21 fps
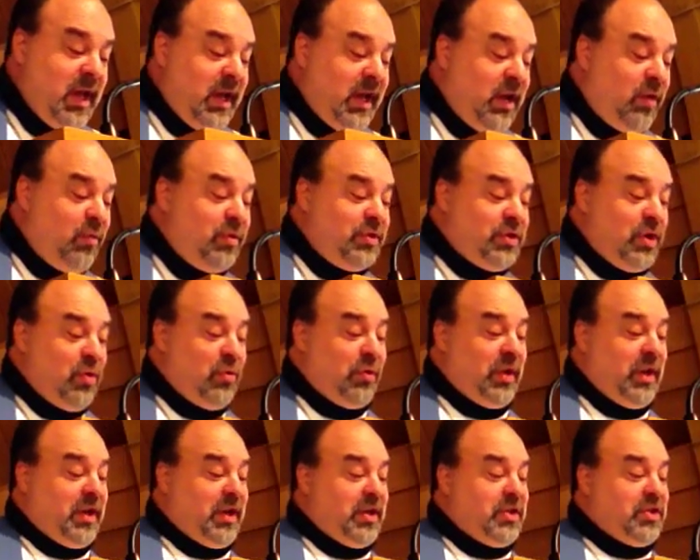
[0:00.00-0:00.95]
He was
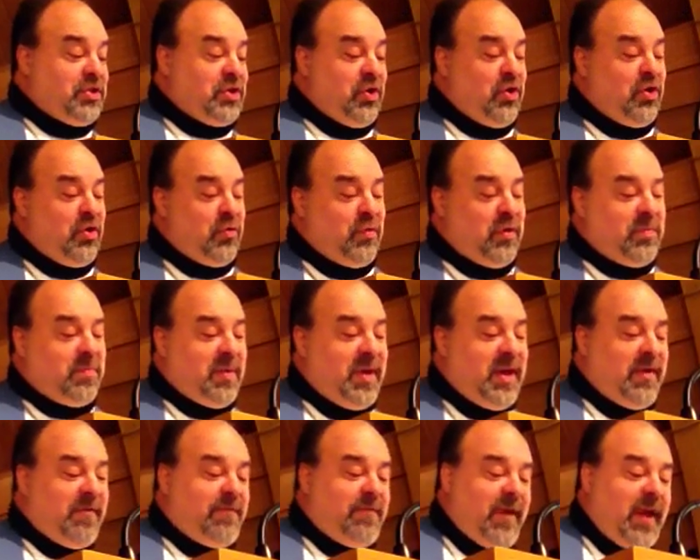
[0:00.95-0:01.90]
only concerned with
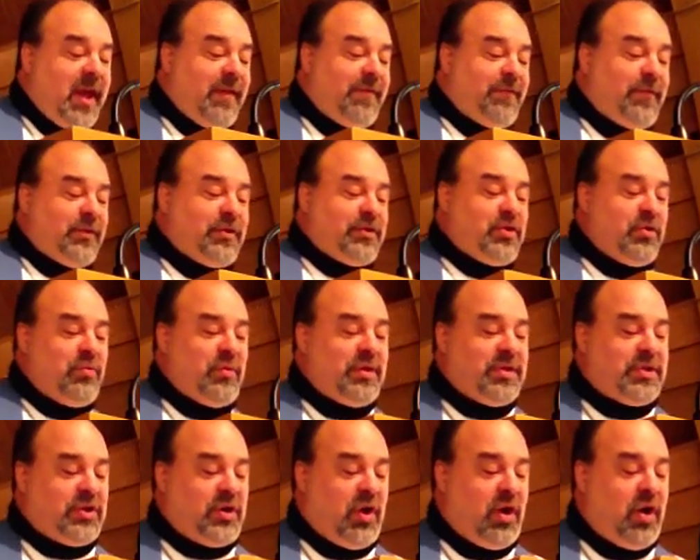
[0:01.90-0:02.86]
being faithful to
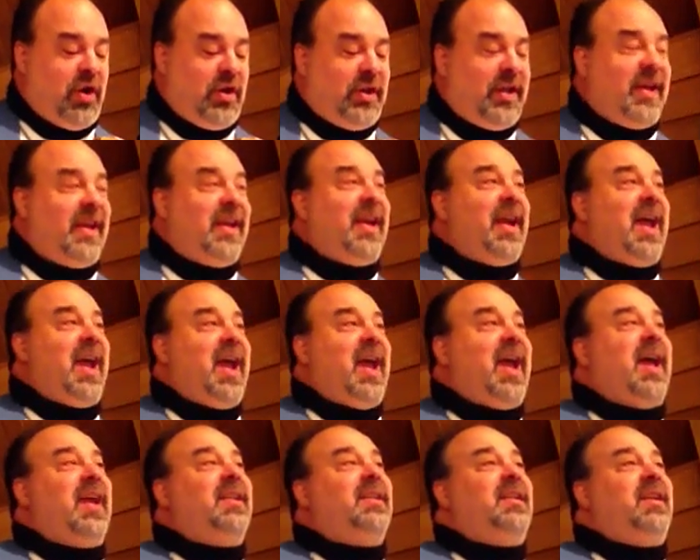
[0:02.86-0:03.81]
his calling,
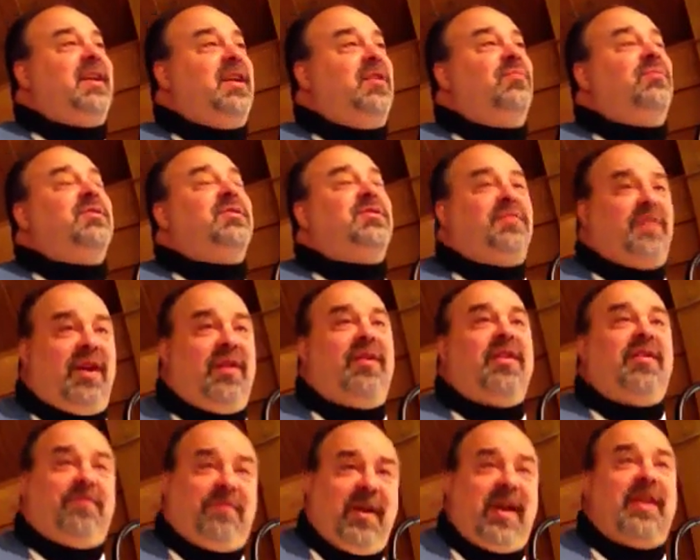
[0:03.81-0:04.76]
and he was
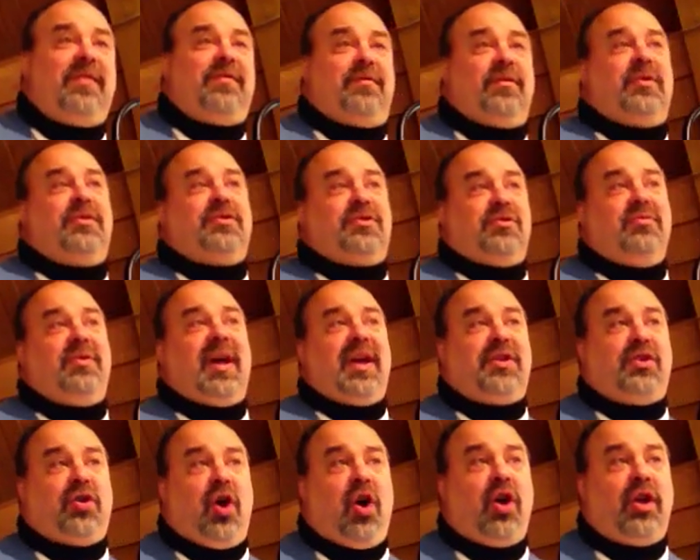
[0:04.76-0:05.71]
very faithful to
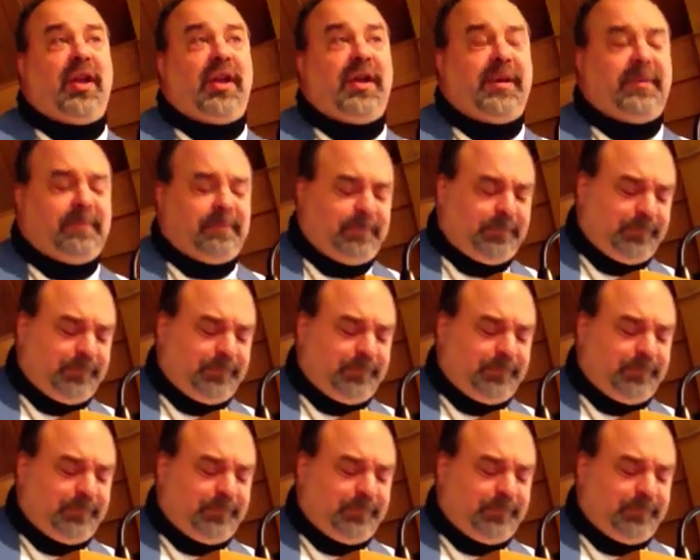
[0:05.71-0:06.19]
that calling.